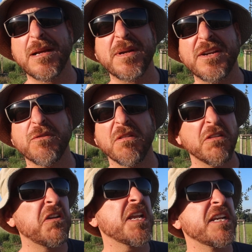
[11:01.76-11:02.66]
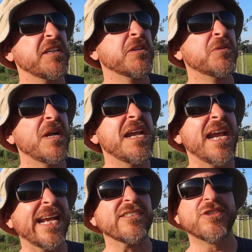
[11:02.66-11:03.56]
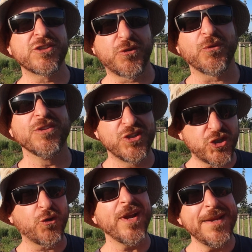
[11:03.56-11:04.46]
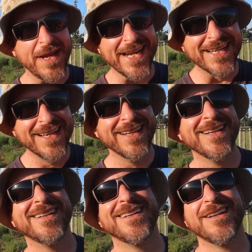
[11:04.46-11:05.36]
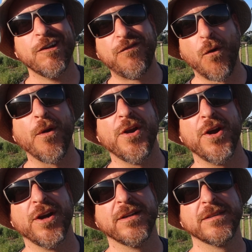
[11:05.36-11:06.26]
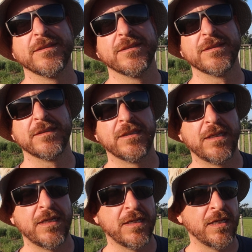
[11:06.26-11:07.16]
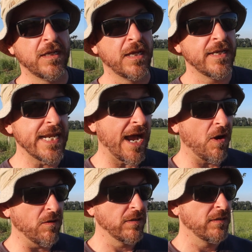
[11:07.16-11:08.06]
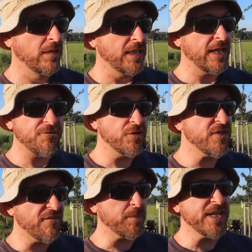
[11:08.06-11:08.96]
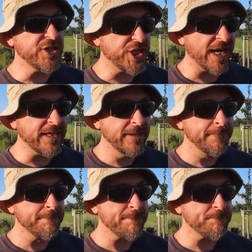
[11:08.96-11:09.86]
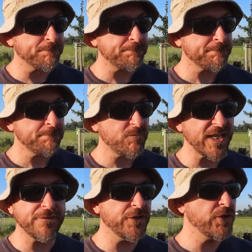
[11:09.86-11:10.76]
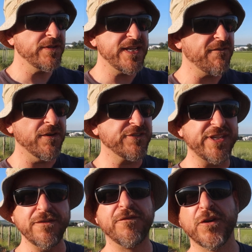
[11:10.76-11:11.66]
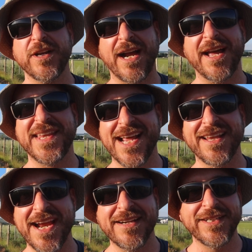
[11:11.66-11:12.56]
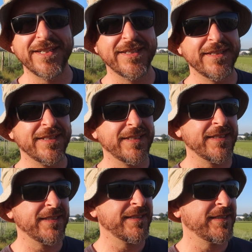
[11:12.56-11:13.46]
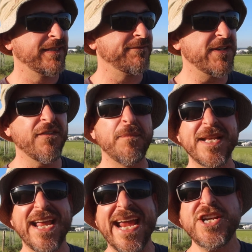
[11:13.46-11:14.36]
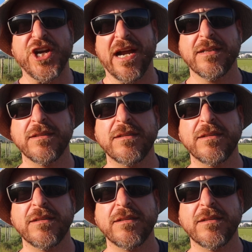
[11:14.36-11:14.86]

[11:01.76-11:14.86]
somebody looking at you and sc screaming, "Foreigner." Now, if you've never been to China, if you don't never set foot on that land, you've never been to Asia.